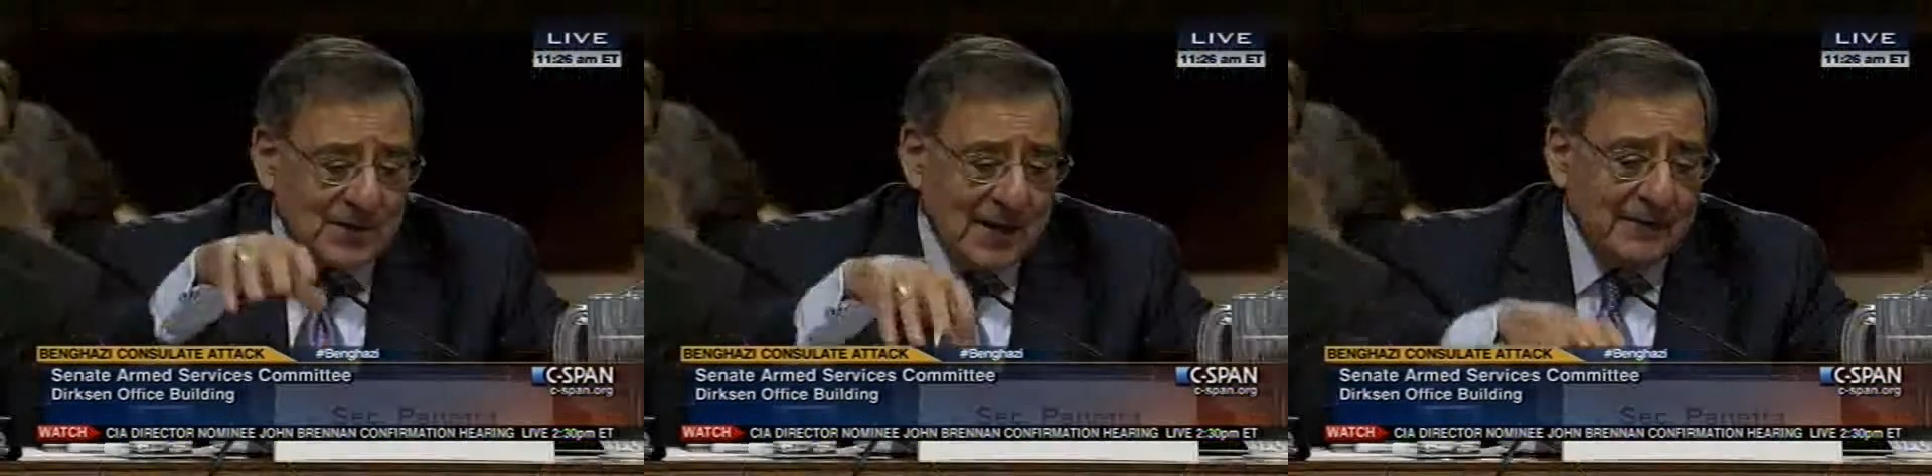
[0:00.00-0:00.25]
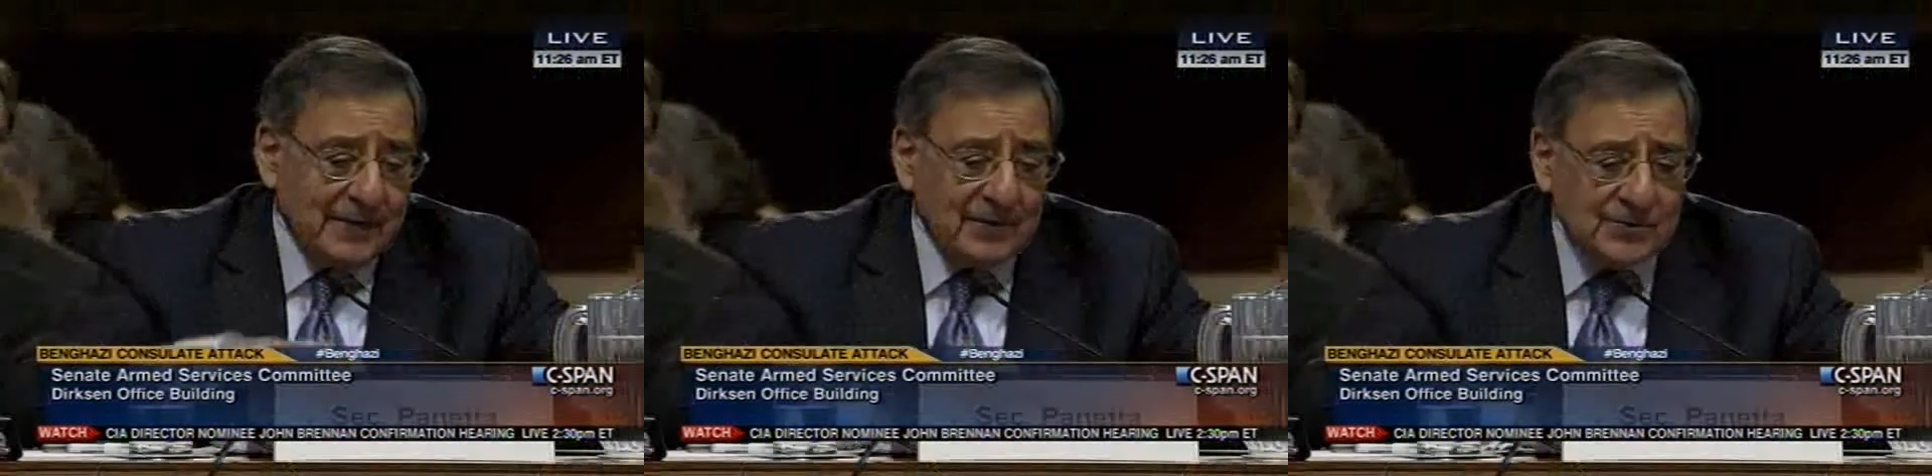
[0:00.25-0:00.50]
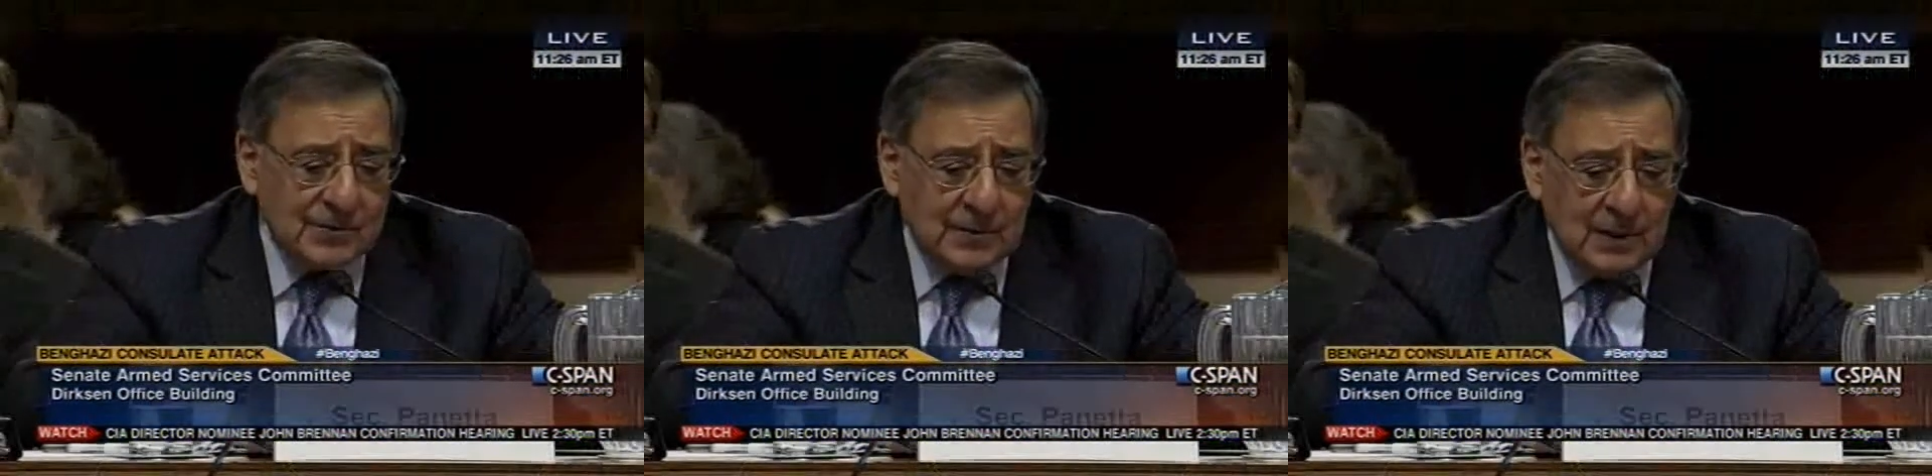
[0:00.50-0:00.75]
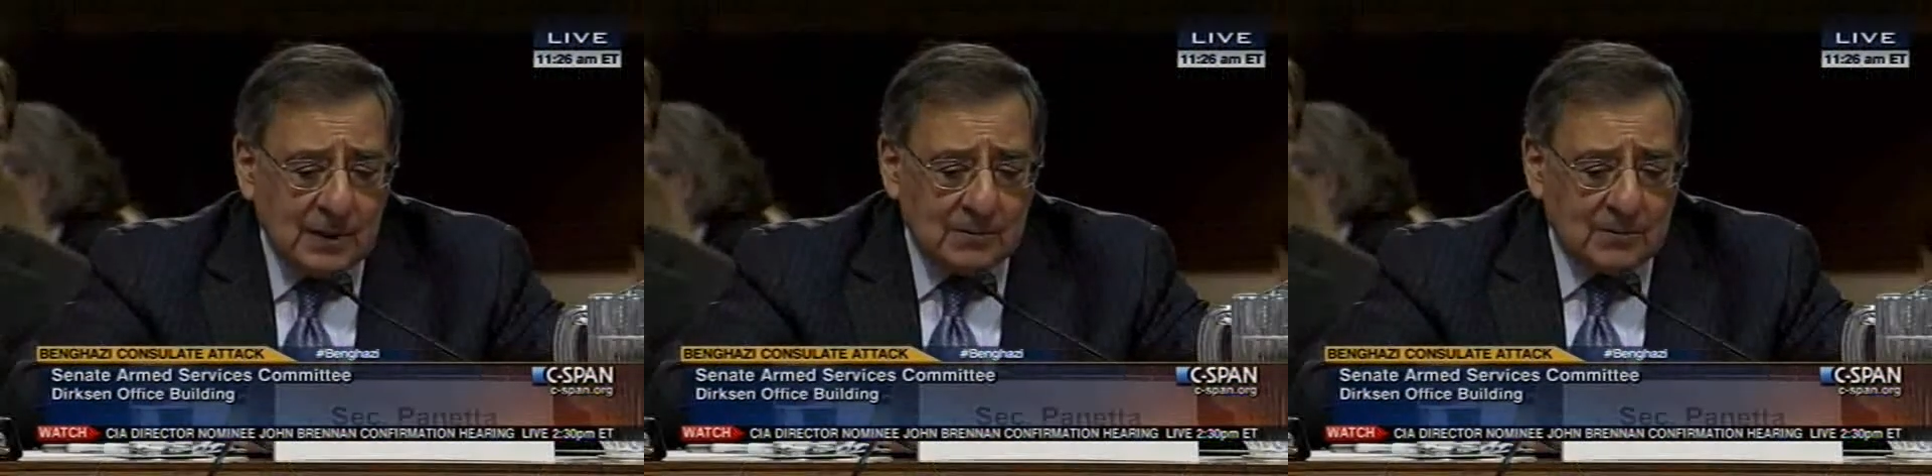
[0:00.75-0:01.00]
savings
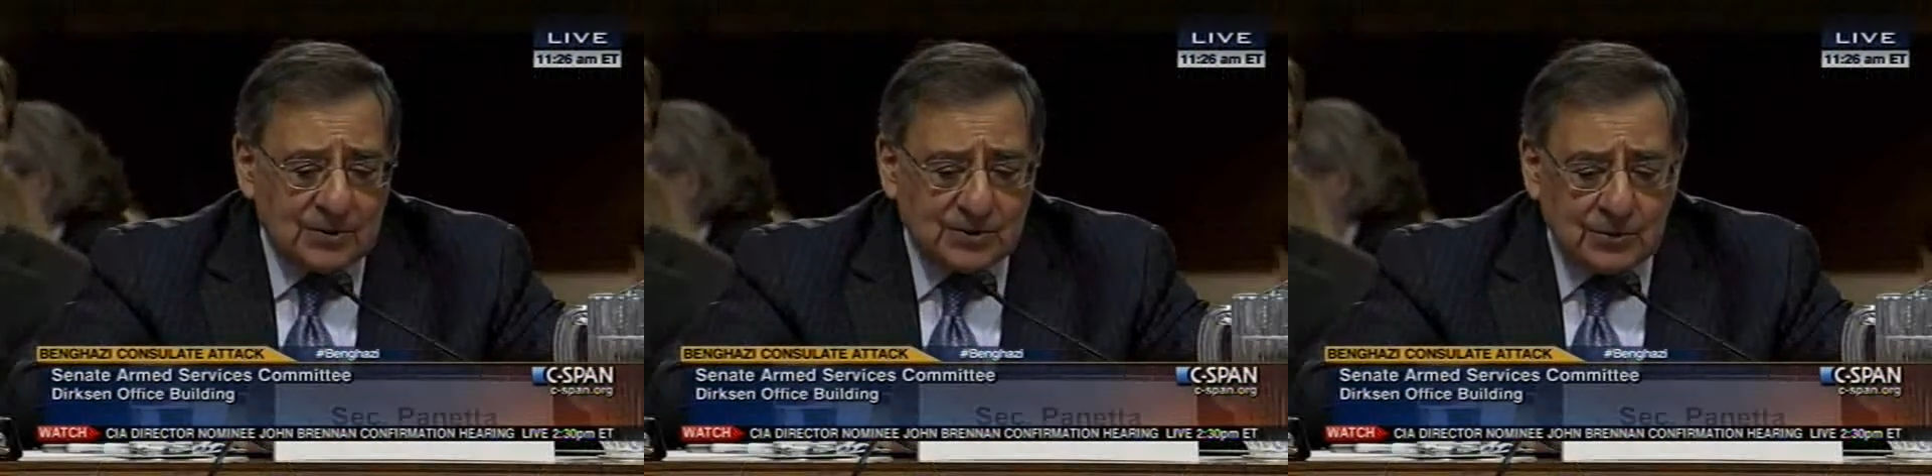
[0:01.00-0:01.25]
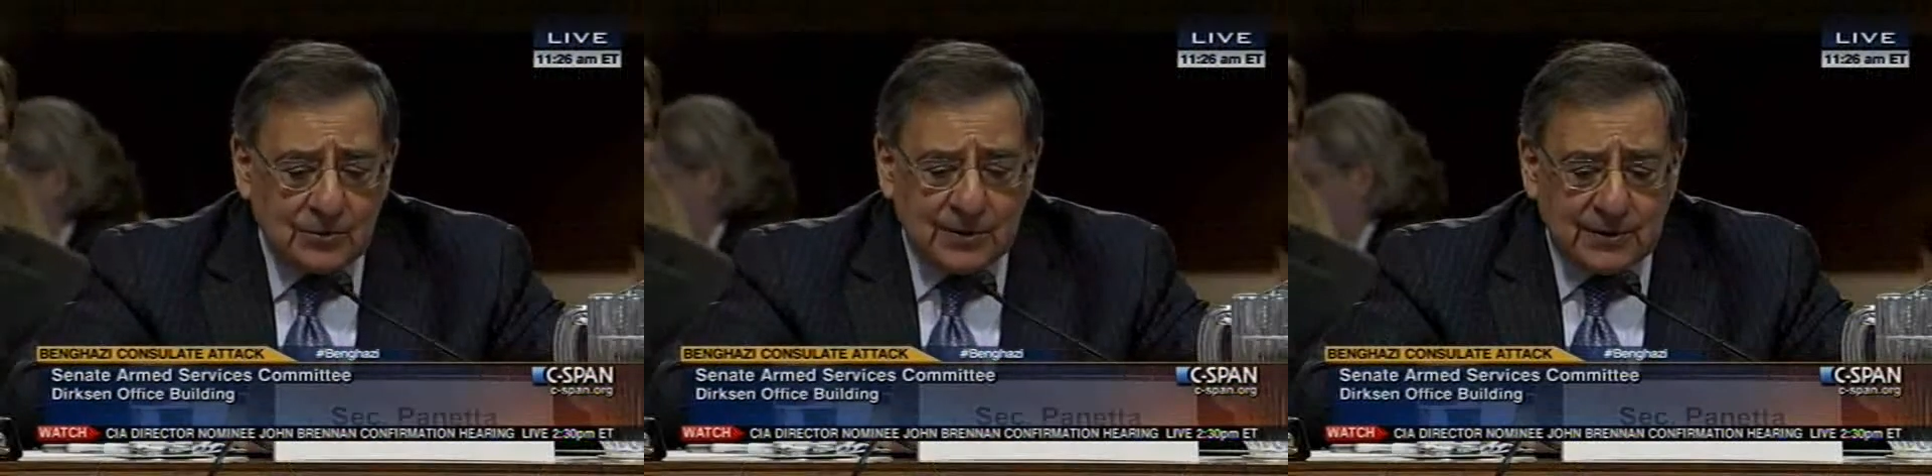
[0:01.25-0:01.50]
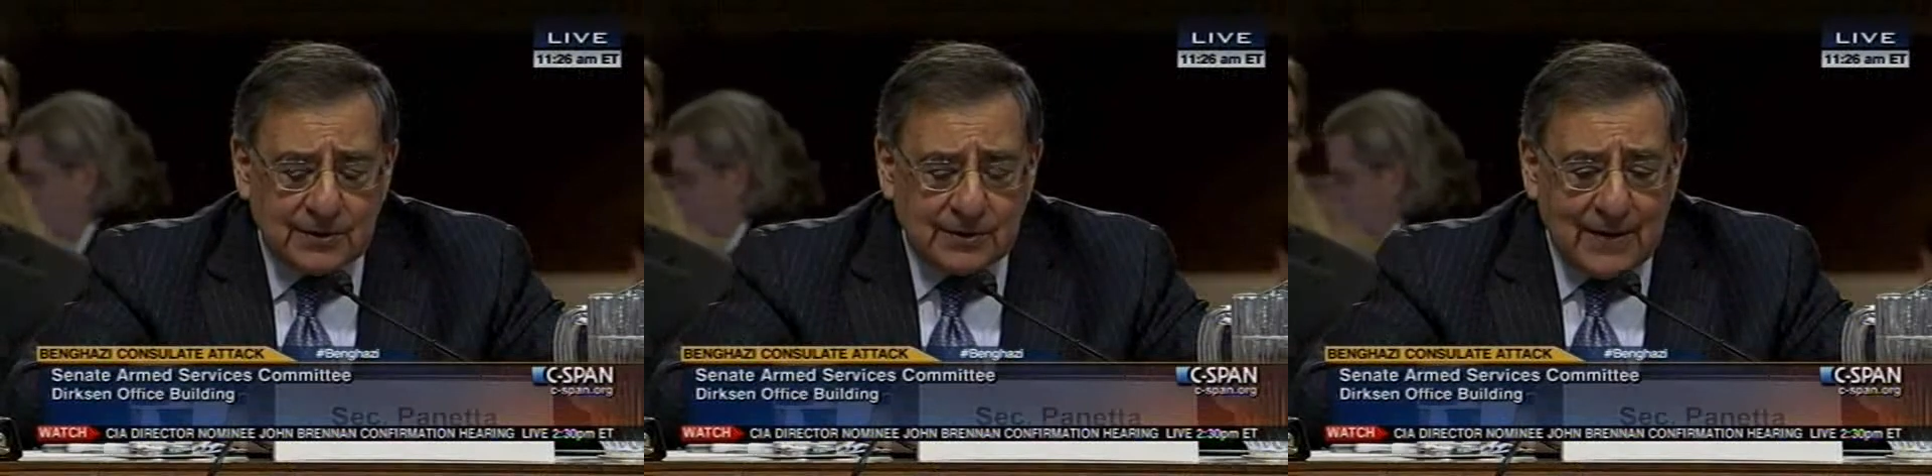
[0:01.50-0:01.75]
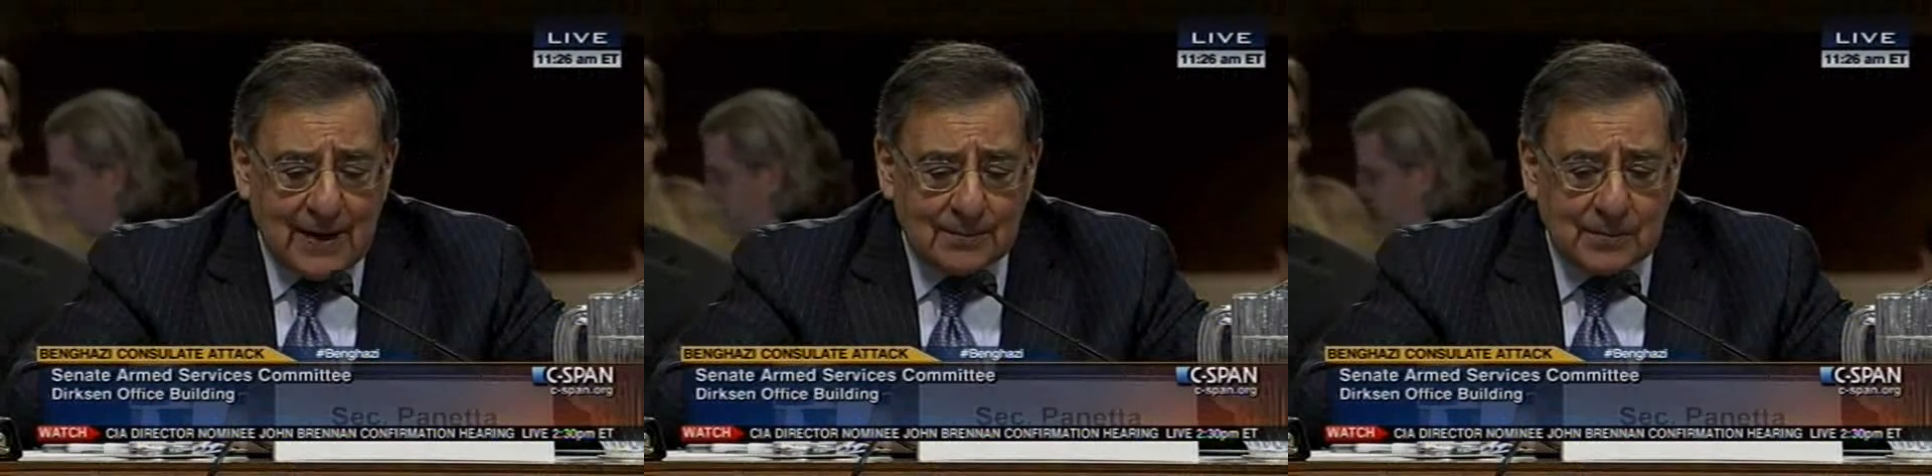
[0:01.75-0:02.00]
pursuant to
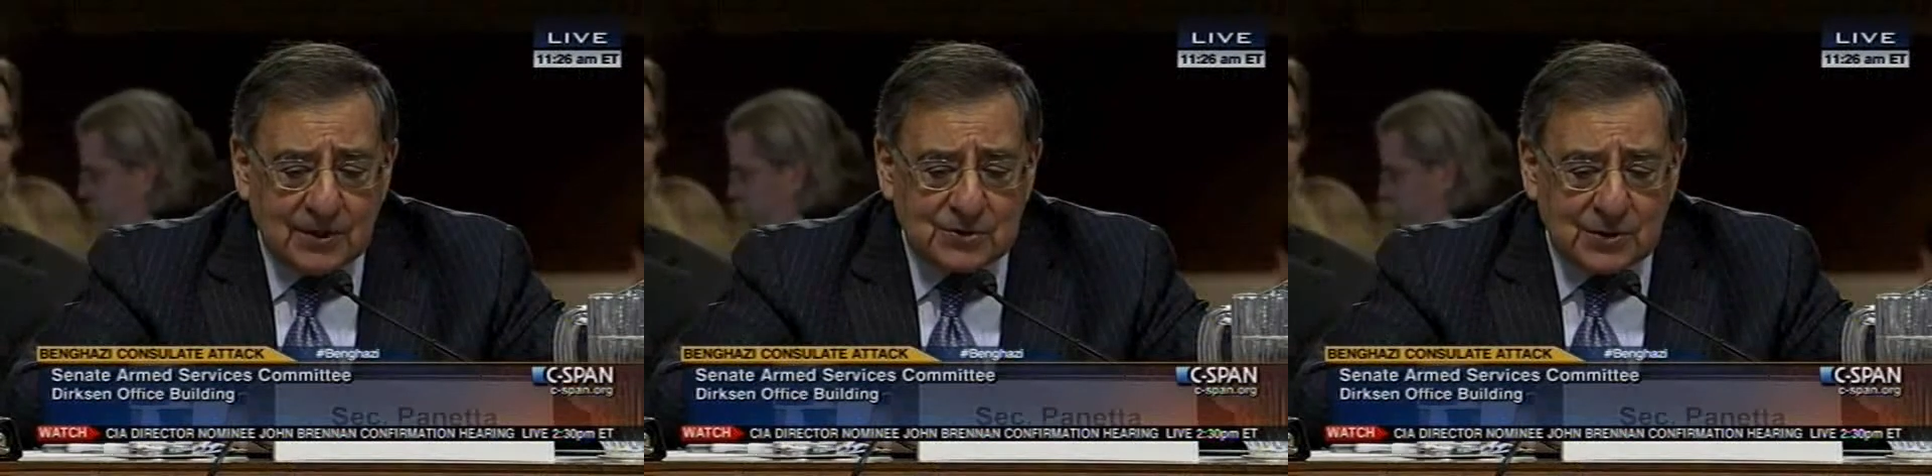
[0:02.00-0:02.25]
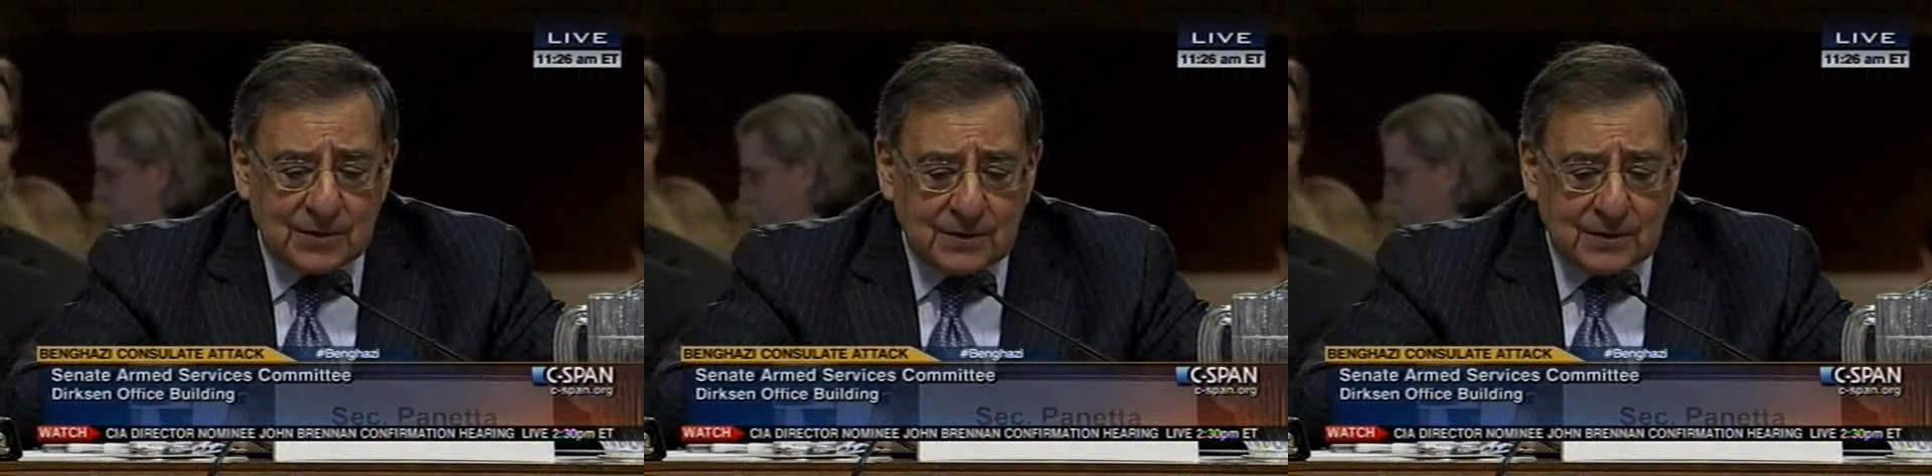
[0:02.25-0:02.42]
that budget